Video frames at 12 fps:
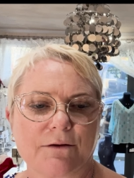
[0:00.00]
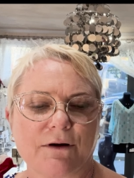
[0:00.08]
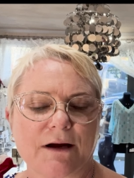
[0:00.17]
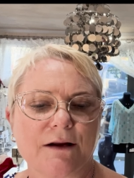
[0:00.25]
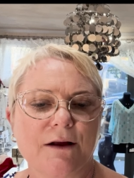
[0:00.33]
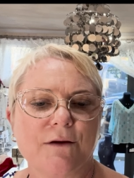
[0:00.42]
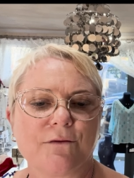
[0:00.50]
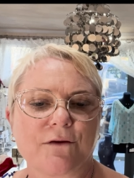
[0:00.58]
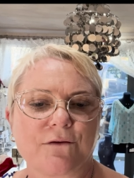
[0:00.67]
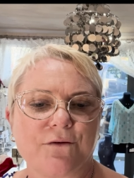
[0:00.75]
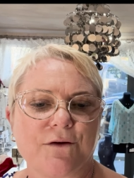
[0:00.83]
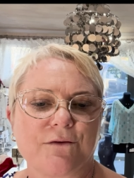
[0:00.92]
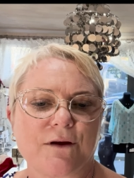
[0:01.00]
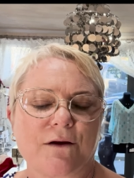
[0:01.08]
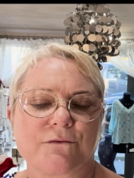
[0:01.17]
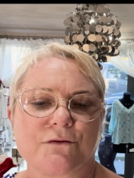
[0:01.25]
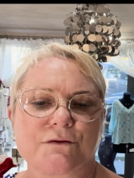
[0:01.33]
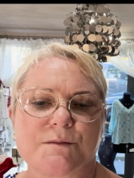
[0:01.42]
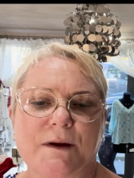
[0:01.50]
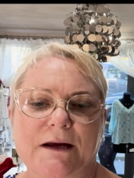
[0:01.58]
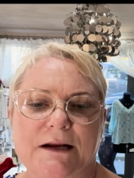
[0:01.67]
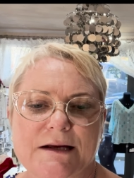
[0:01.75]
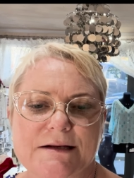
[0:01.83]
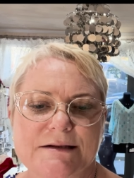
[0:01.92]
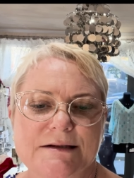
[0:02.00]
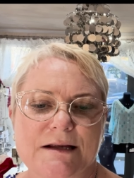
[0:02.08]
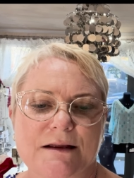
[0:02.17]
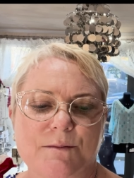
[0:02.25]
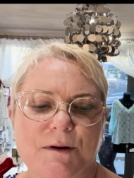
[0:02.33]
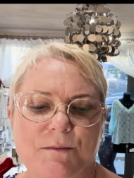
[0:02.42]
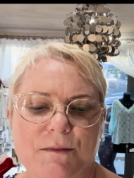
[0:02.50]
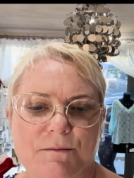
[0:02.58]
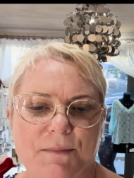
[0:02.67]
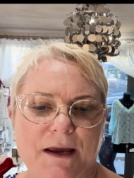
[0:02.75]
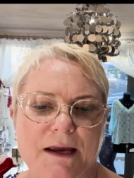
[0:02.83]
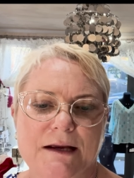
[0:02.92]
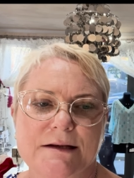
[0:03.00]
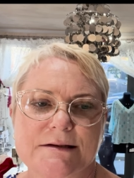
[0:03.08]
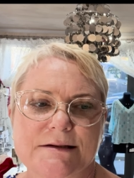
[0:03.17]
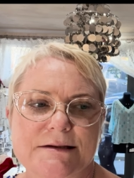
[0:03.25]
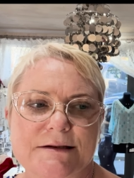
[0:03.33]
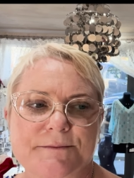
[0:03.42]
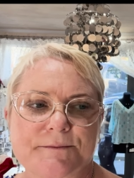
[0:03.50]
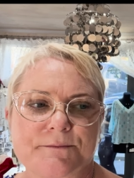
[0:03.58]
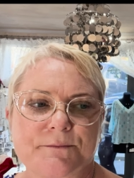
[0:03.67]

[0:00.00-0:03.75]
Right, so the first thing I've talked about is the peppermint pants.